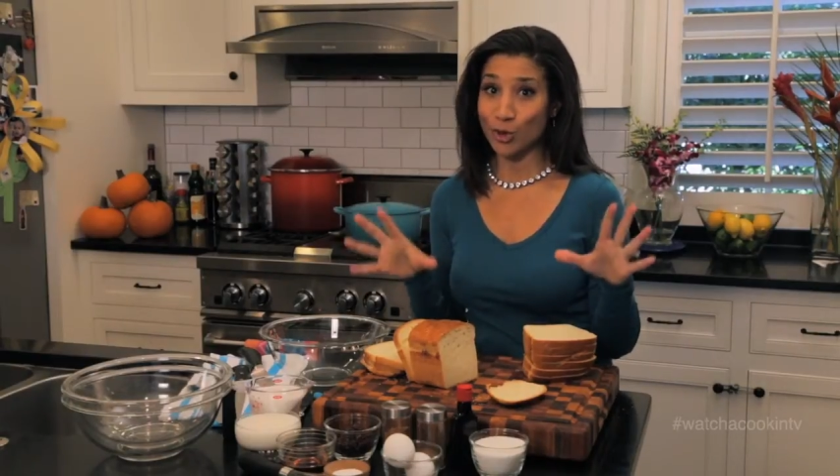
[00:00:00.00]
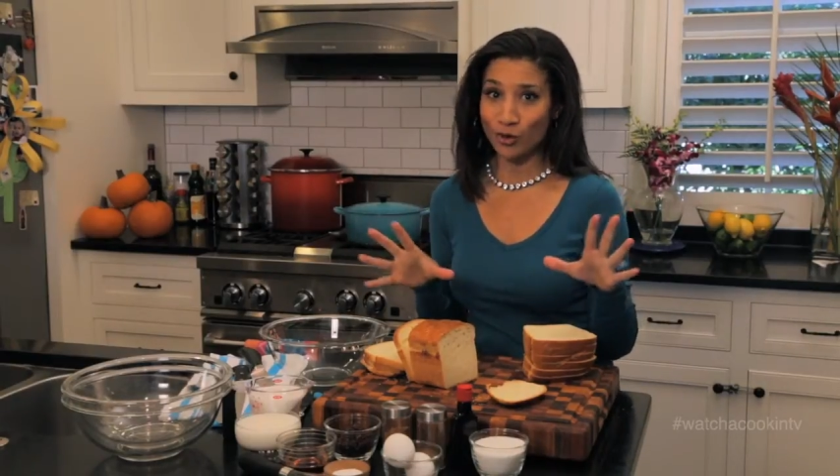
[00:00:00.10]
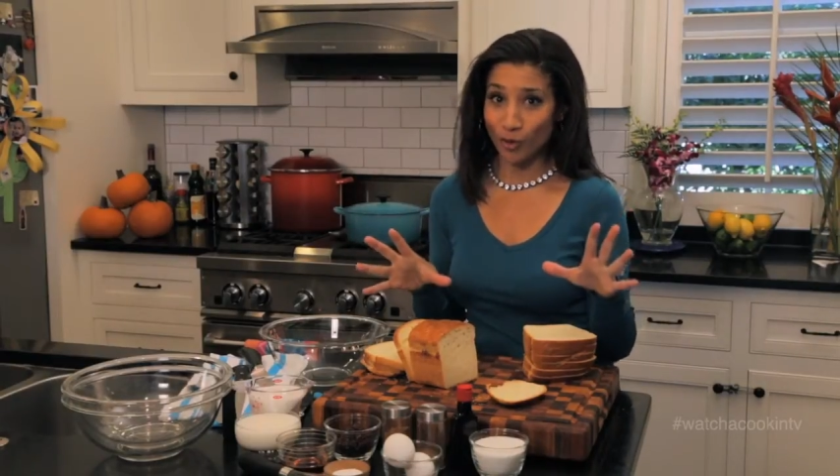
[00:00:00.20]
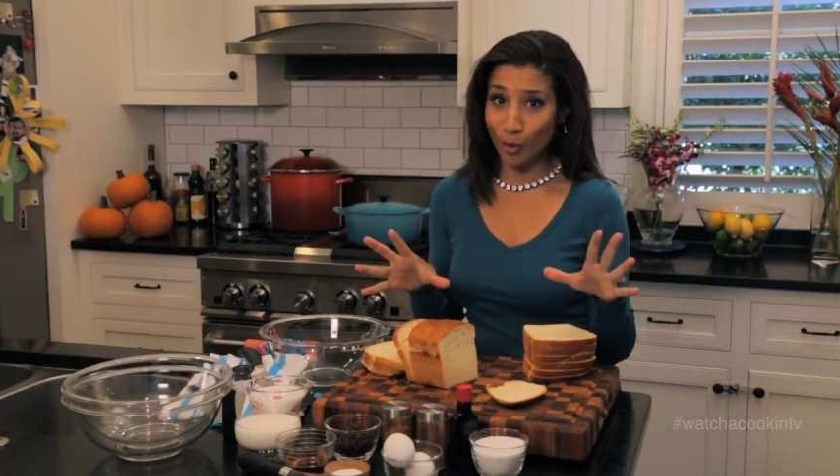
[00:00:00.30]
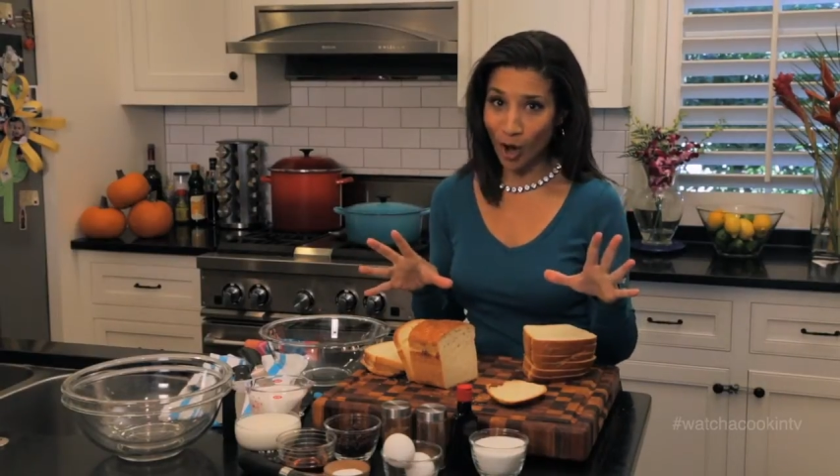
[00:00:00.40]

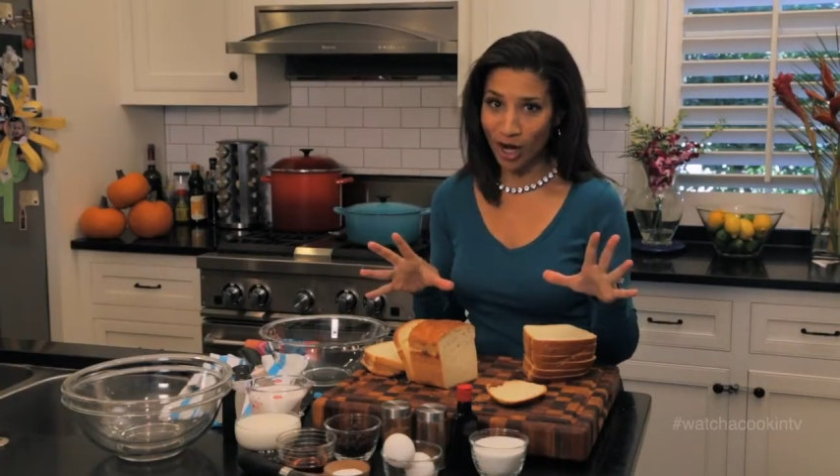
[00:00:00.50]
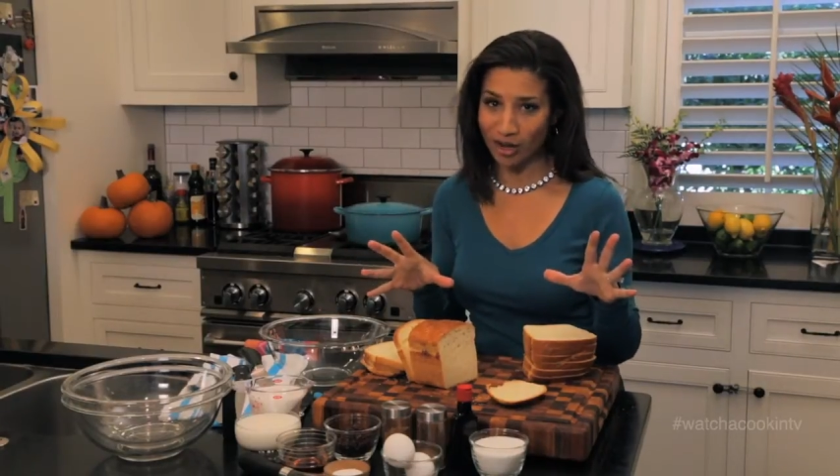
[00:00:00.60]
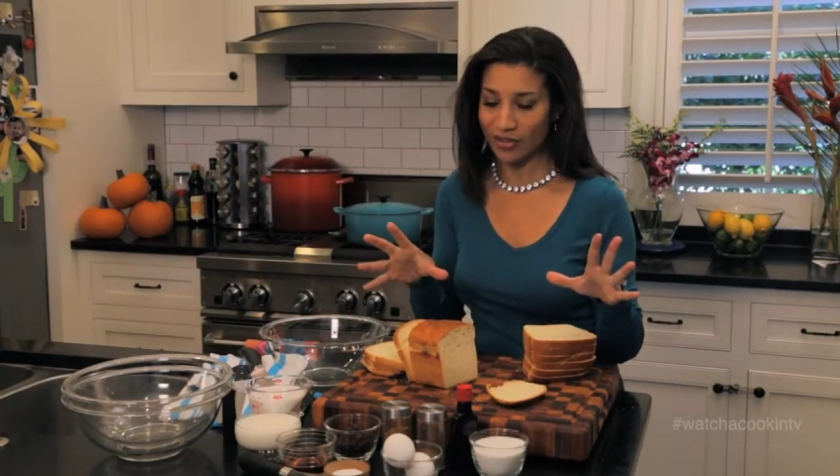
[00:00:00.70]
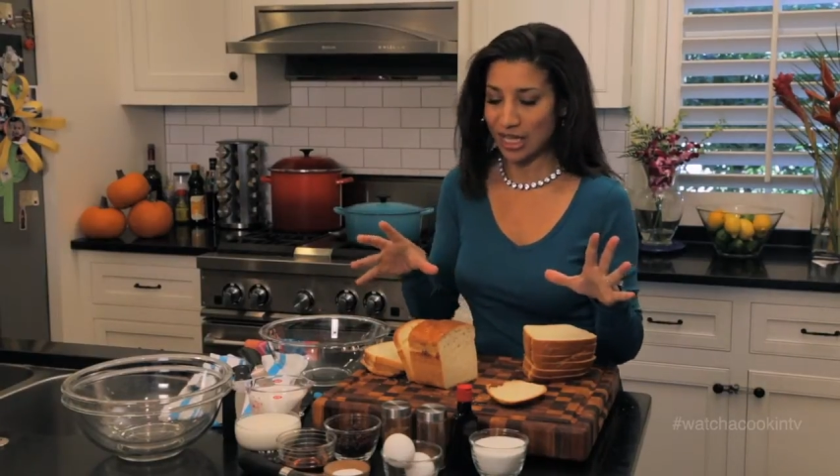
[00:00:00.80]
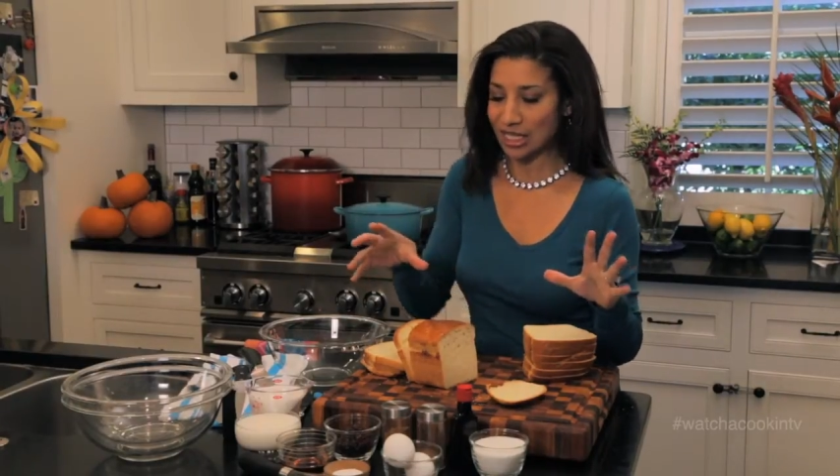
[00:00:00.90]
beautiful
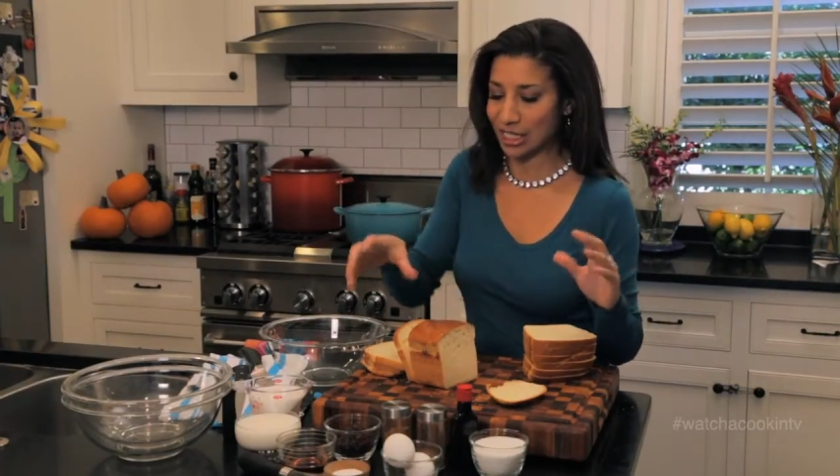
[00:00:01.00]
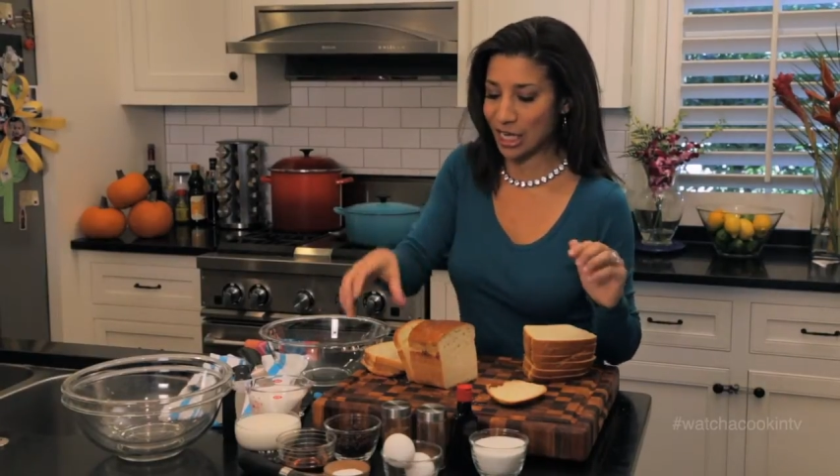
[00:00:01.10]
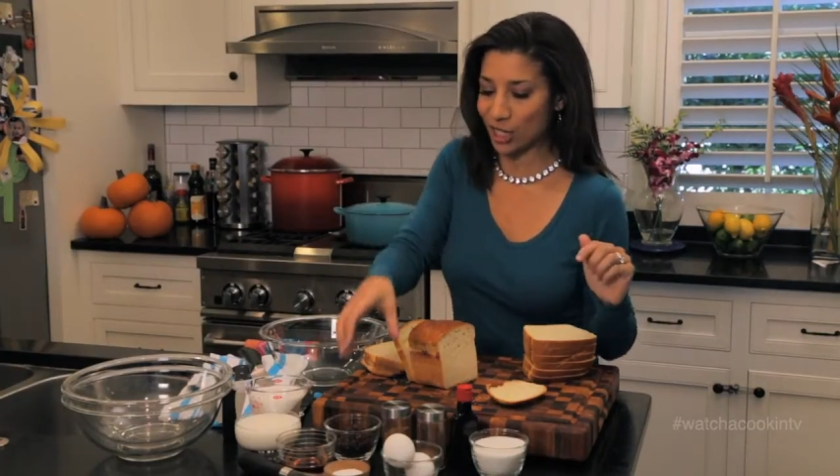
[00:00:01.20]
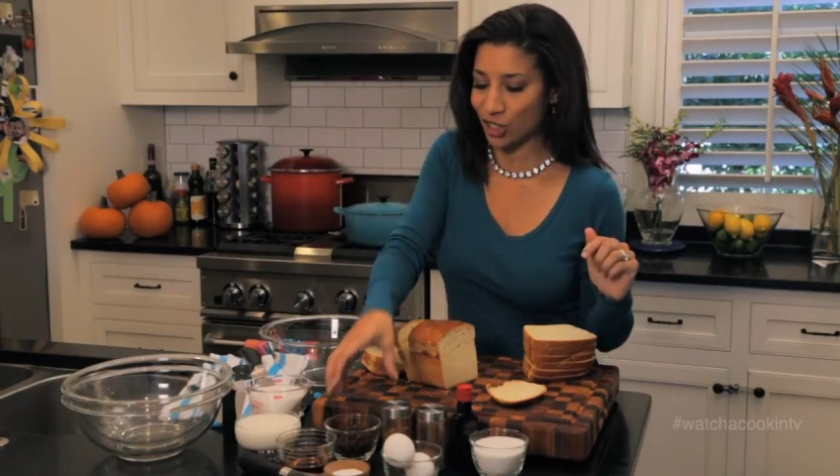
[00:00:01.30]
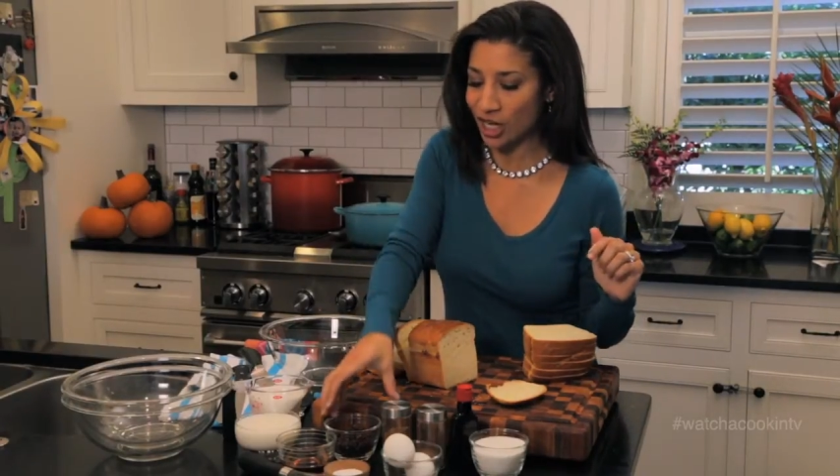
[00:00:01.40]
part of
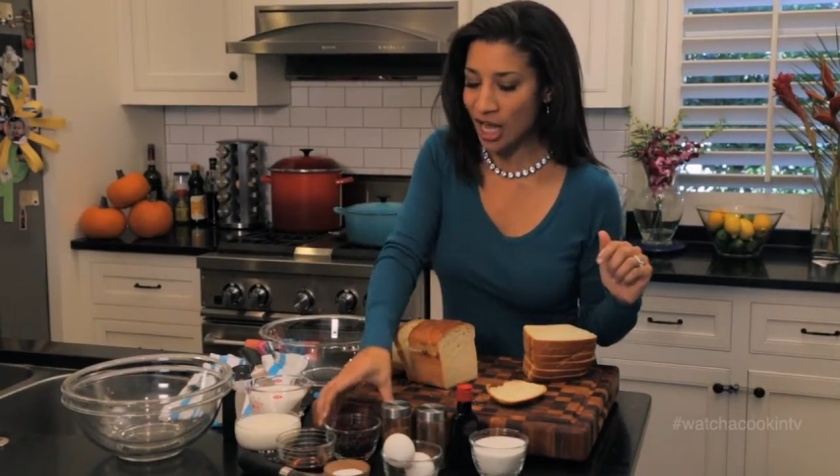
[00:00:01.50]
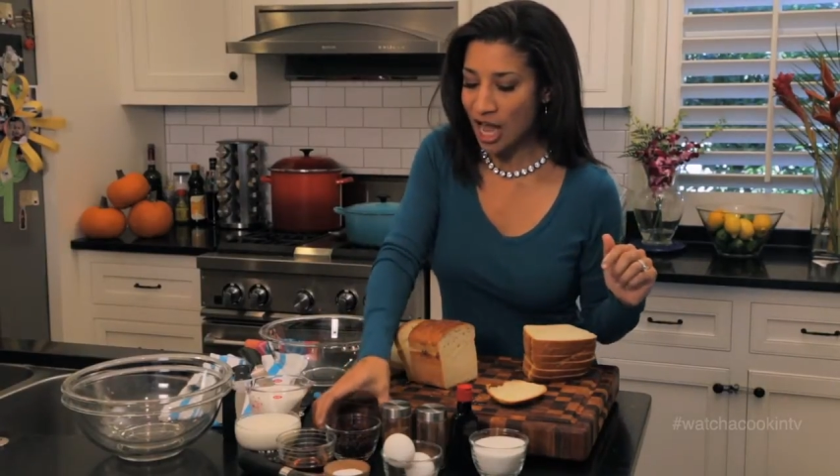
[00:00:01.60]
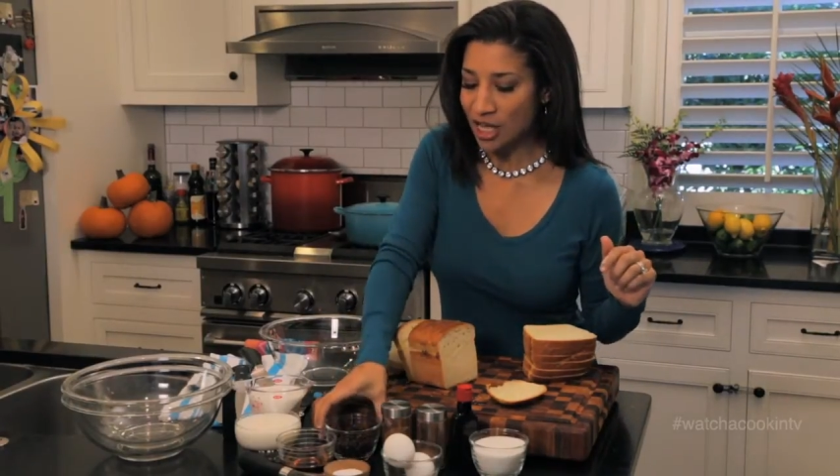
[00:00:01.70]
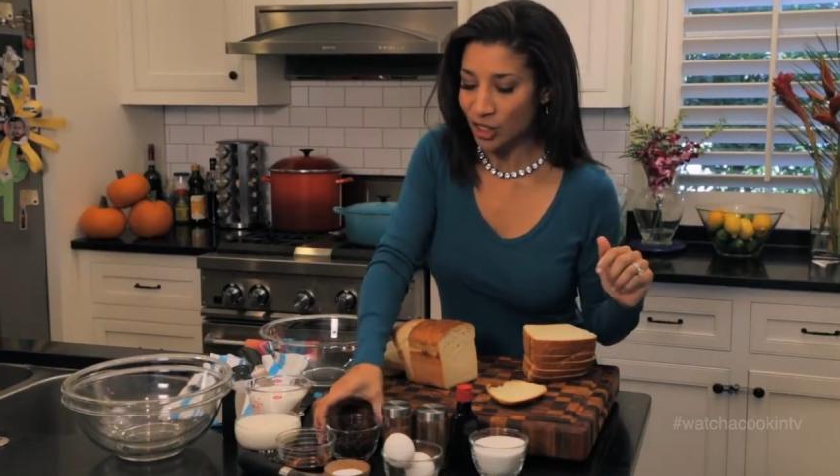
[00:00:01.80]
this dish.